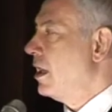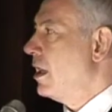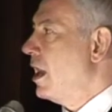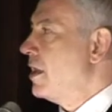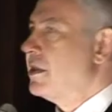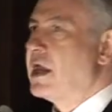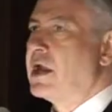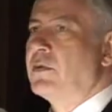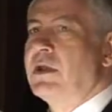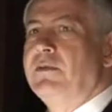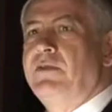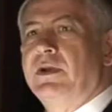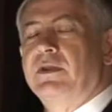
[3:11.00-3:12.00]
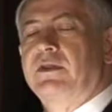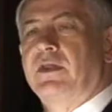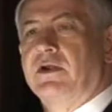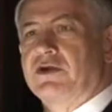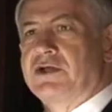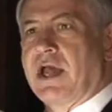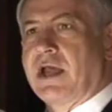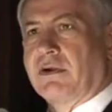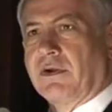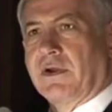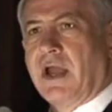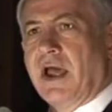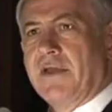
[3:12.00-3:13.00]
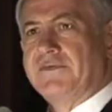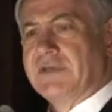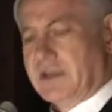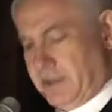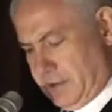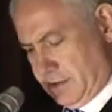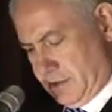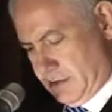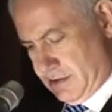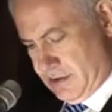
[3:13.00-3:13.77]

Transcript: and they rebuilt their shattered lives here.